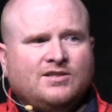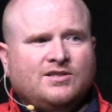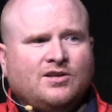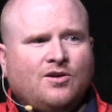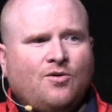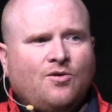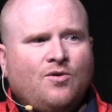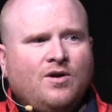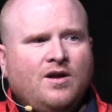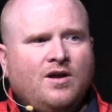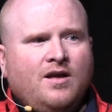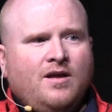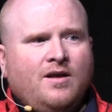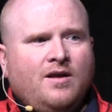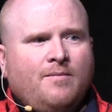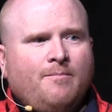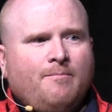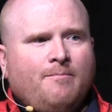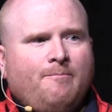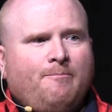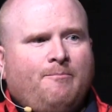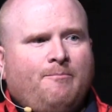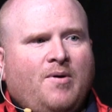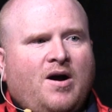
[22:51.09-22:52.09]
So
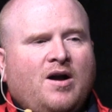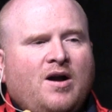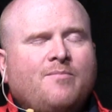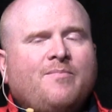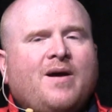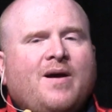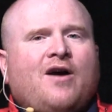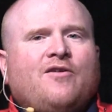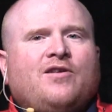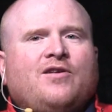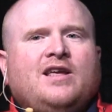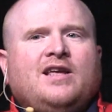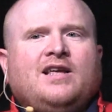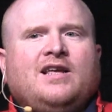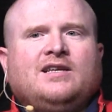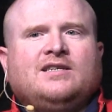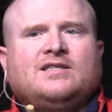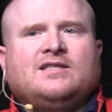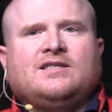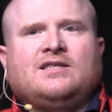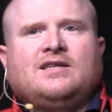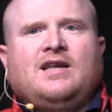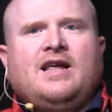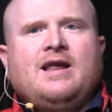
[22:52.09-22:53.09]
bug bounty
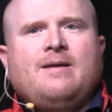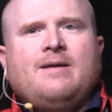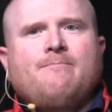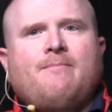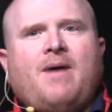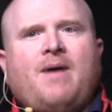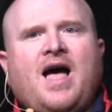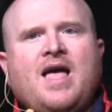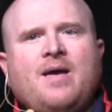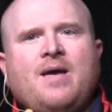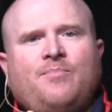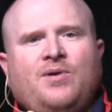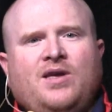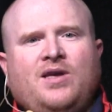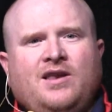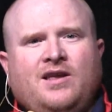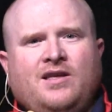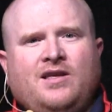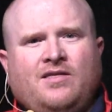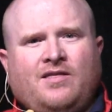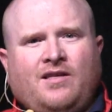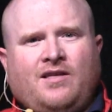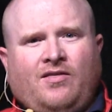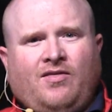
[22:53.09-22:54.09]
is, in my
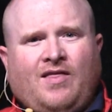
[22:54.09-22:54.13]
opinion,